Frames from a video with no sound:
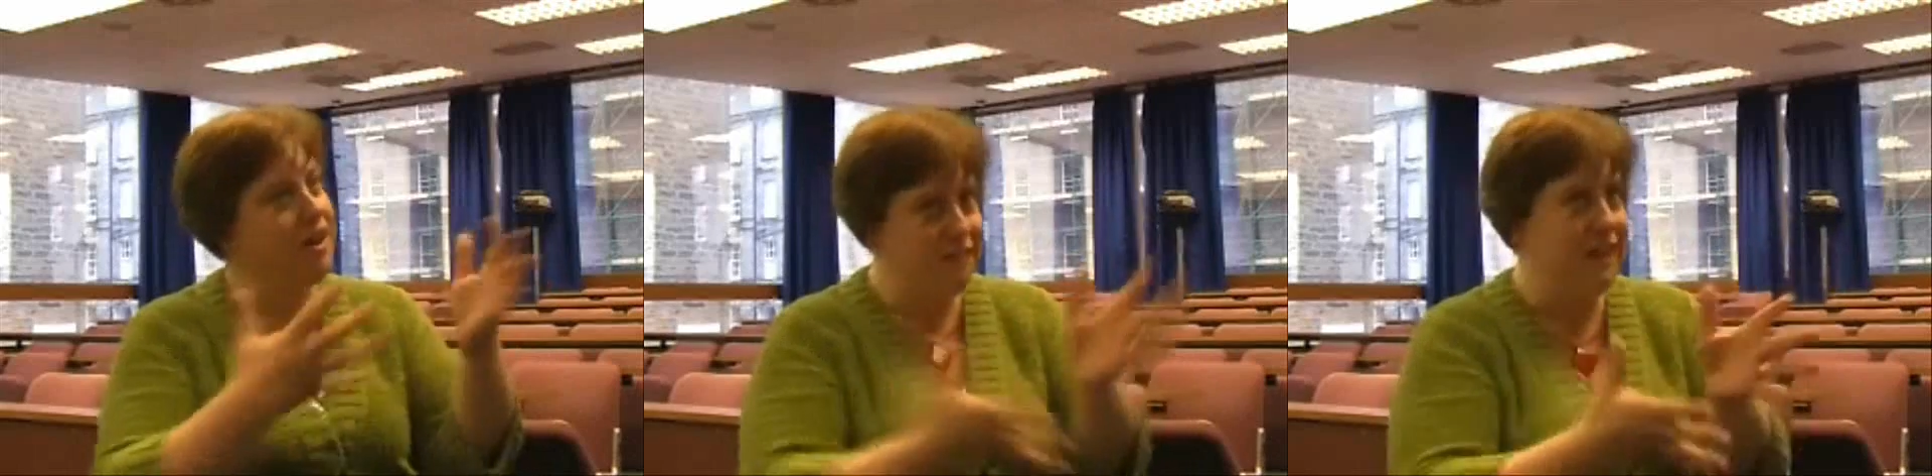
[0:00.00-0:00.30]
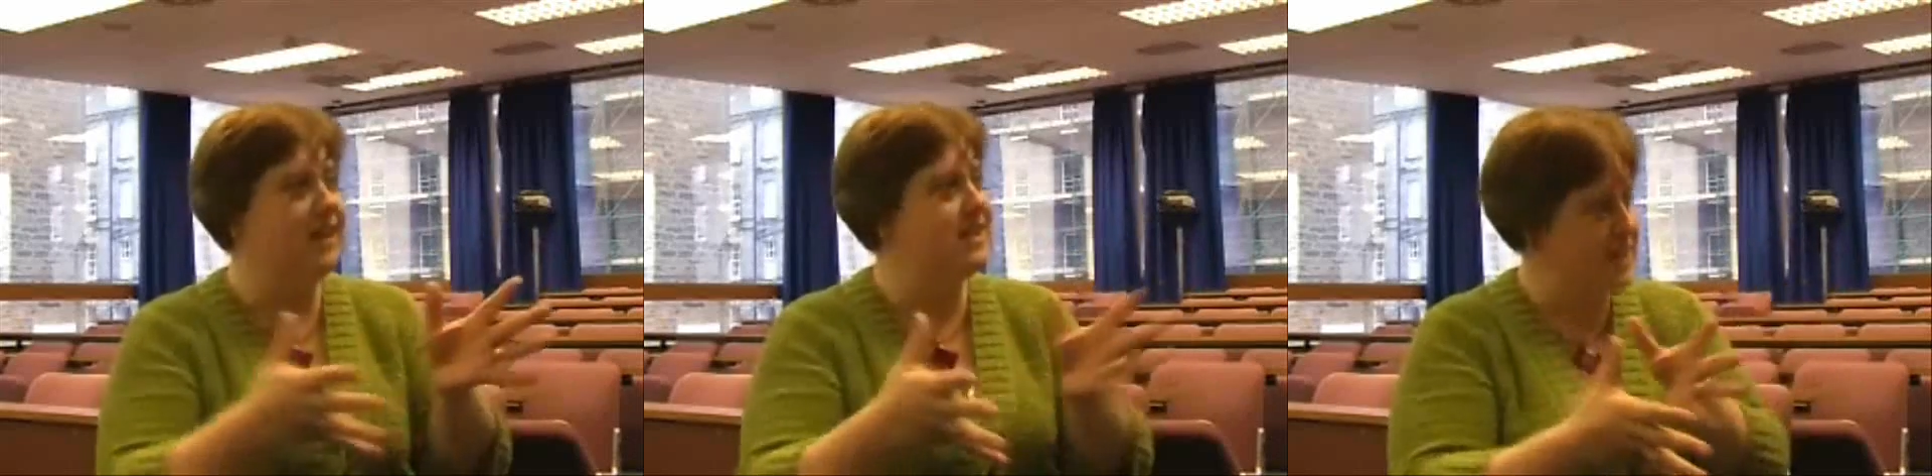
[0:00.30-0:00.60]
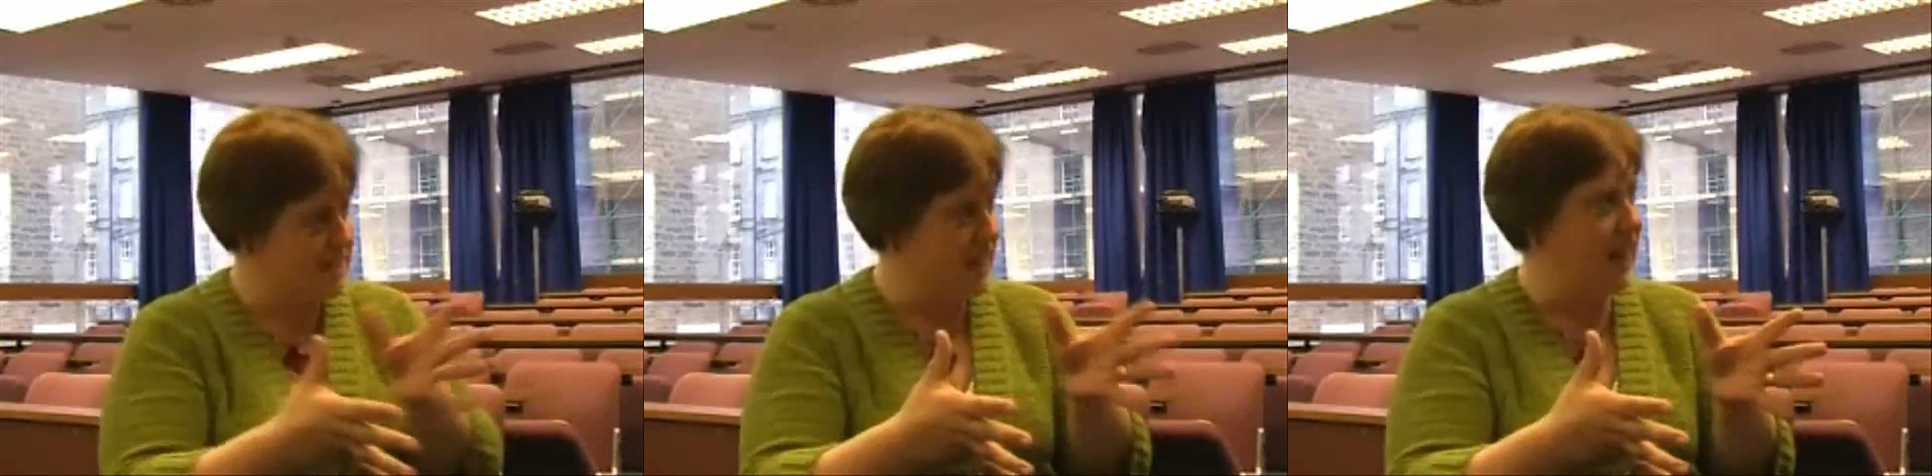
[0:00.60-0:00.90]
in the inner
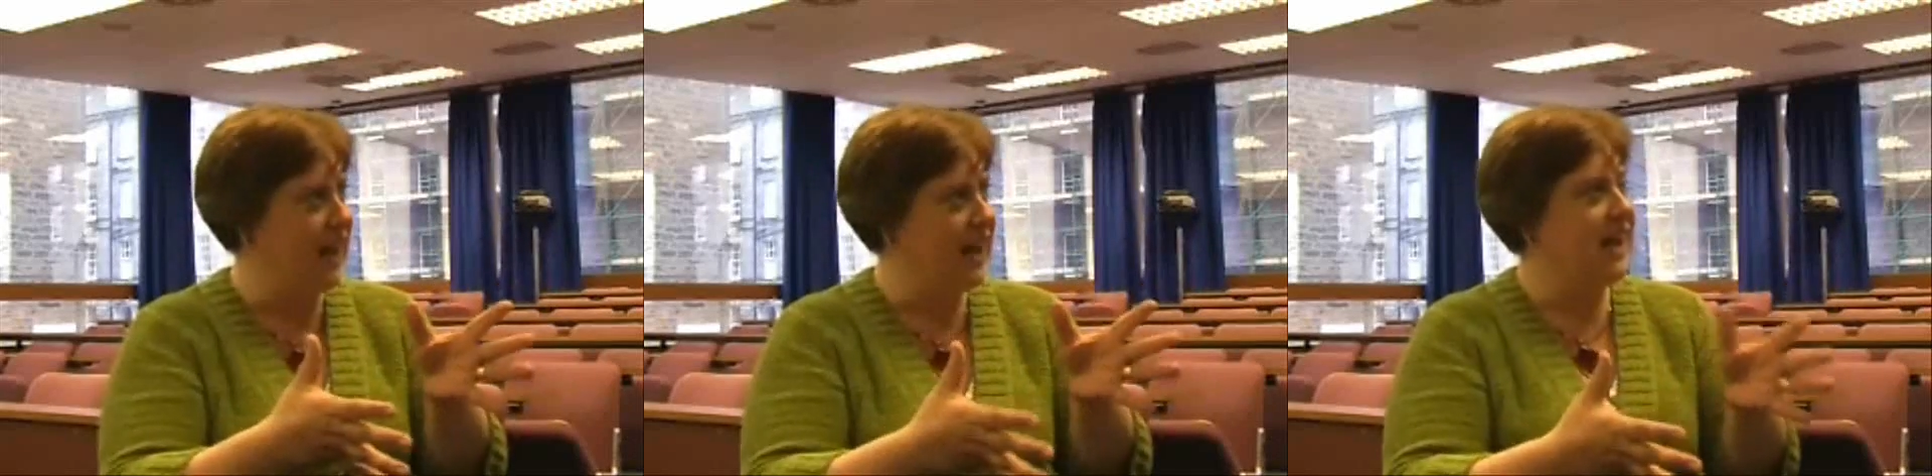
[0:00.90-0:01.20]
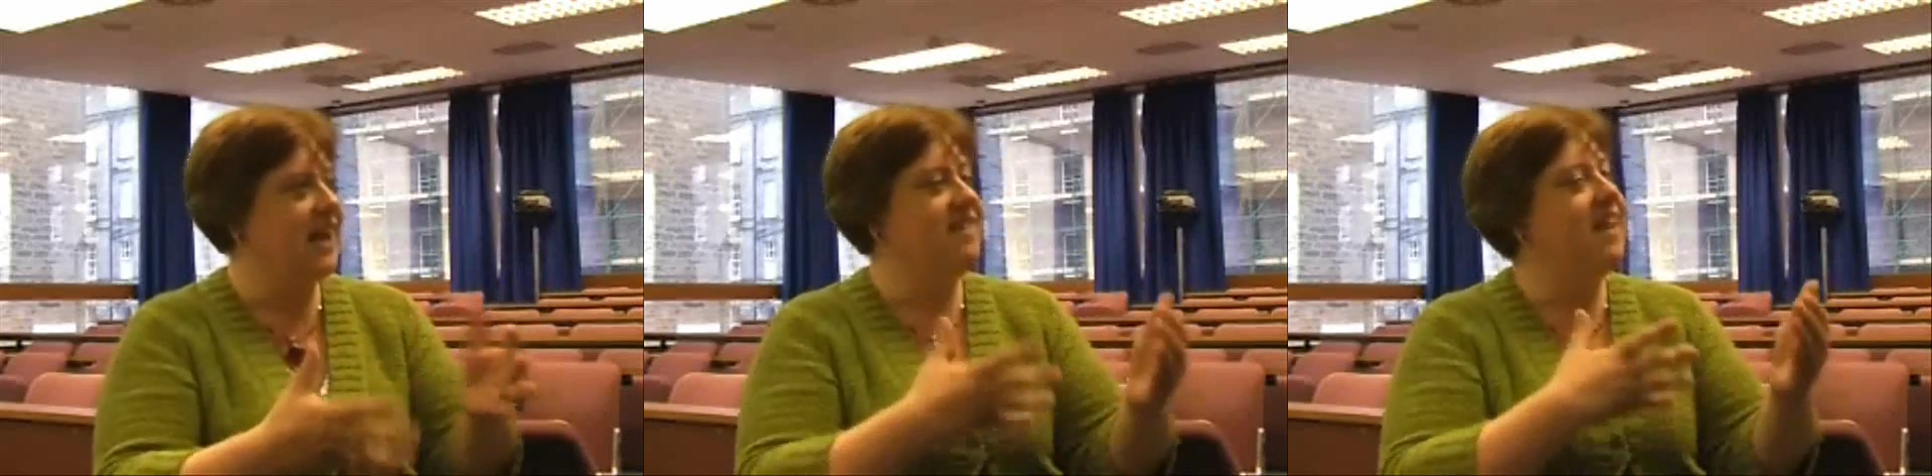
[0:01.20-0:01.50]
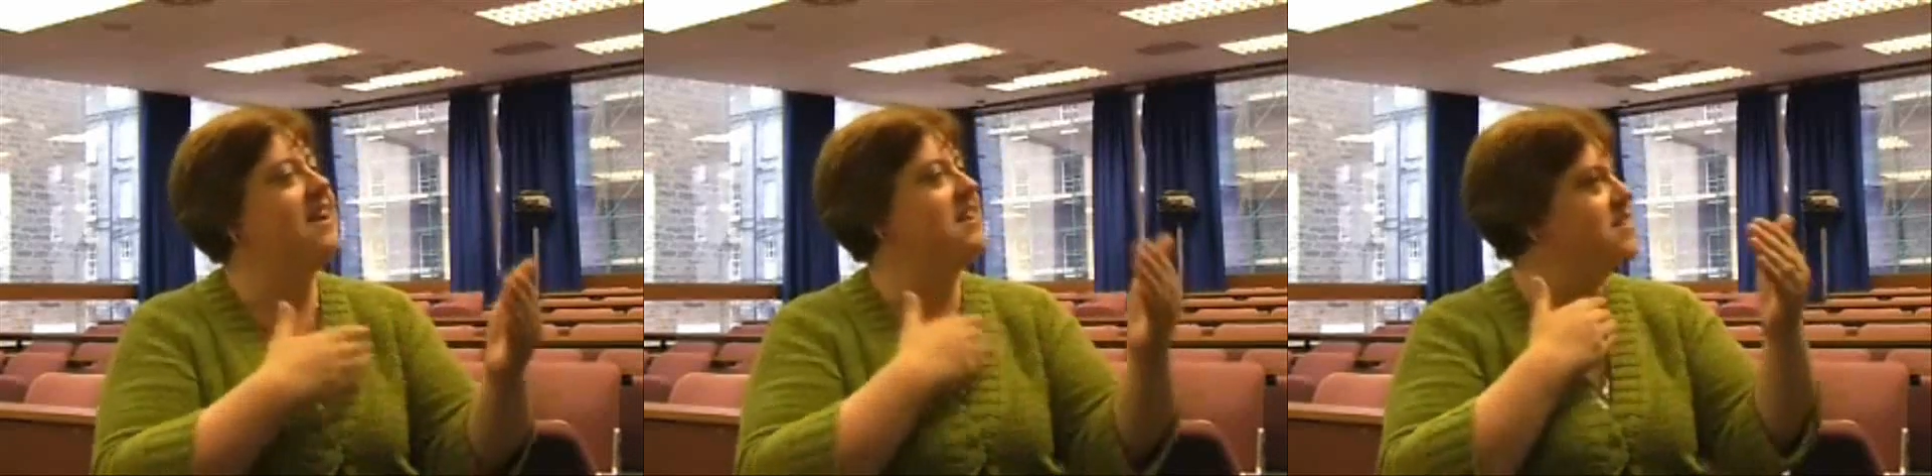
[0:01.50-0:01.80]
city.
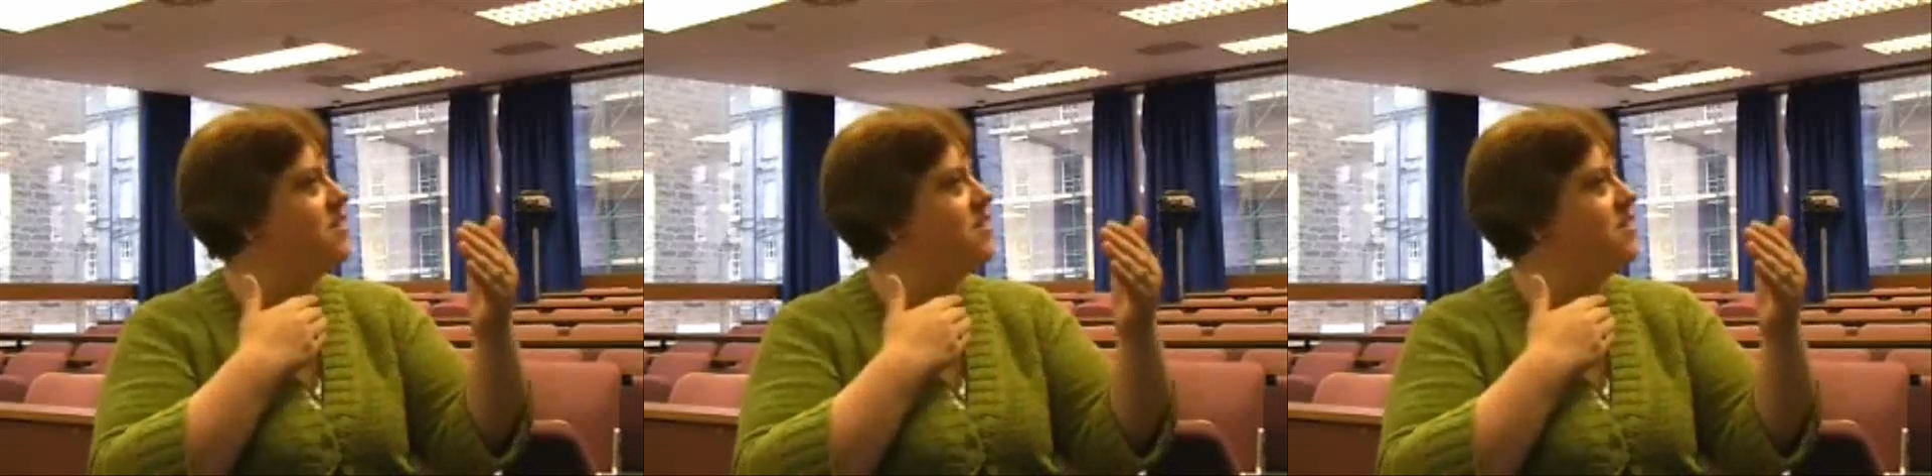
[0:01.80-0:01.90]
They can